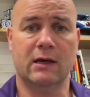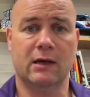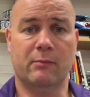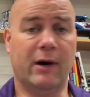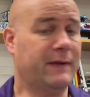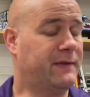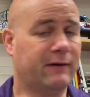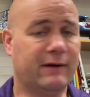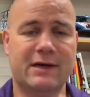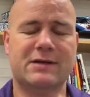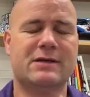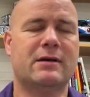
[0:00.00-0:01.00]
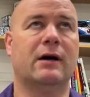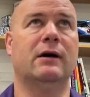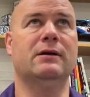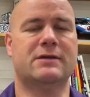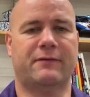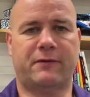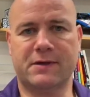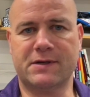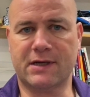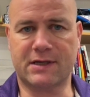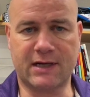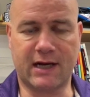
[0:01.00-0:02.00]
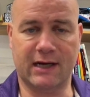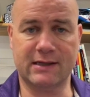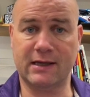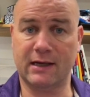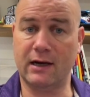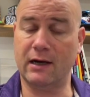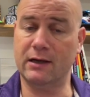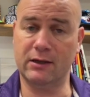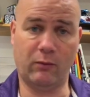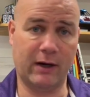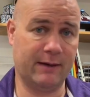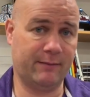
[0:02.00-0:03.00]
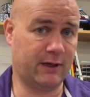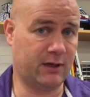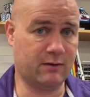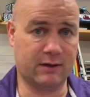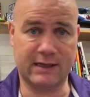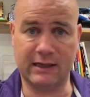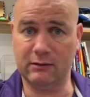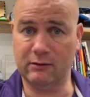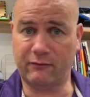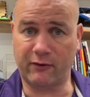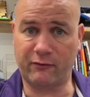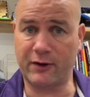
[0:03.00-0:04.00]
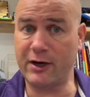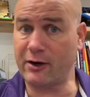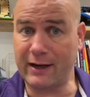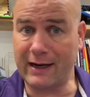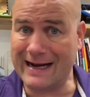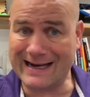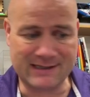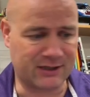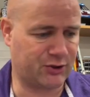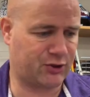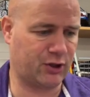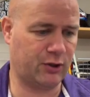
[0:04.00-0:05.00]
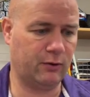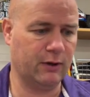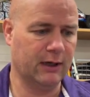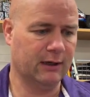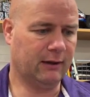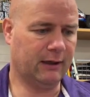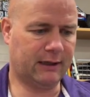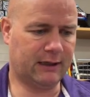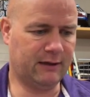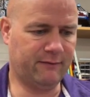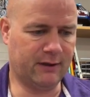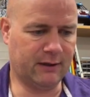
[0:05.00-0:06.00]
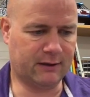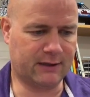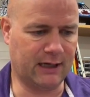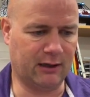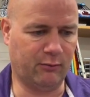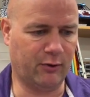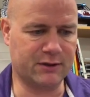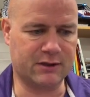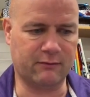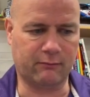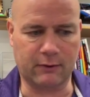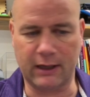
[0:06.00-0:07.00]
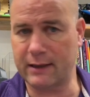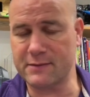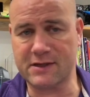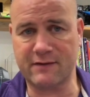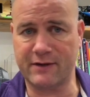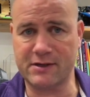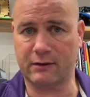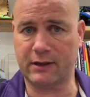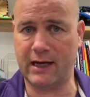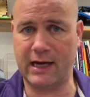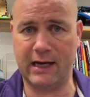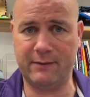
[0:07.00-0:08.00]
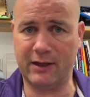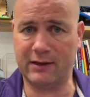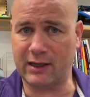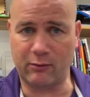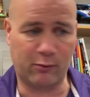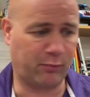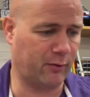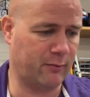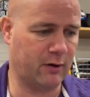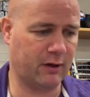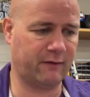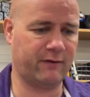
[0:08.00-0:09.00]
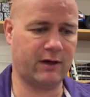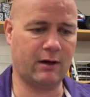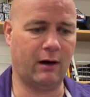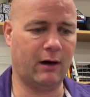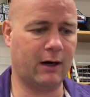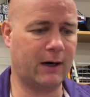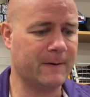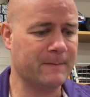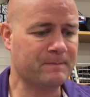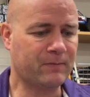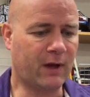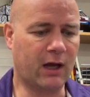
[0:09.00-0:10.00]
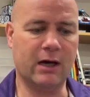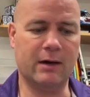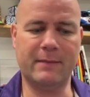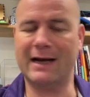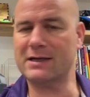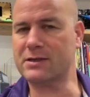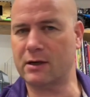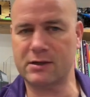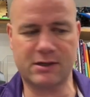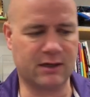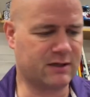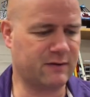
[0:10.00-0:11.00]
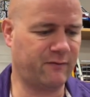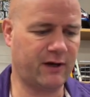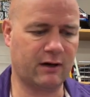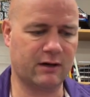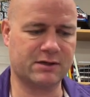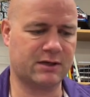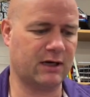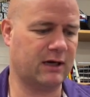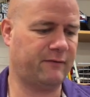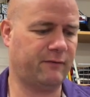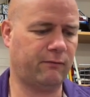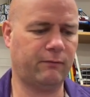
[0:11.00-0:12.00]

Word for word: But there is tons of 360 content on the web that you can download for free or get access to, like even a Cowboys and Rams divisional game that they were promoting VR. Um, NASCAR does some VR stuff.